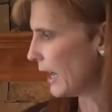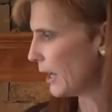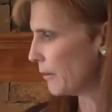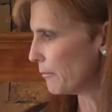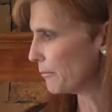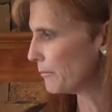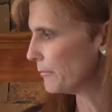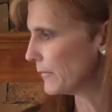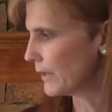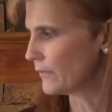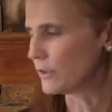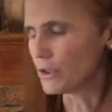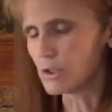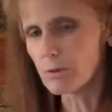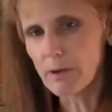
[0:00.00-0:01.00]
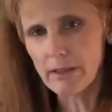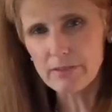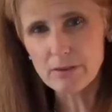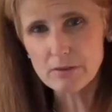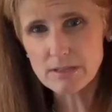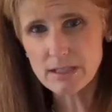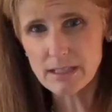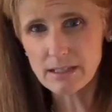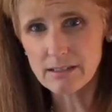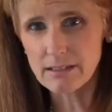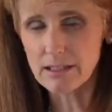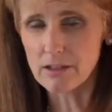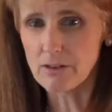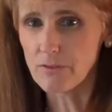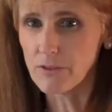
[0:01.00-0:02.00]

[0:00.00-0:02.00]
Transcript: Um, if you do add those in and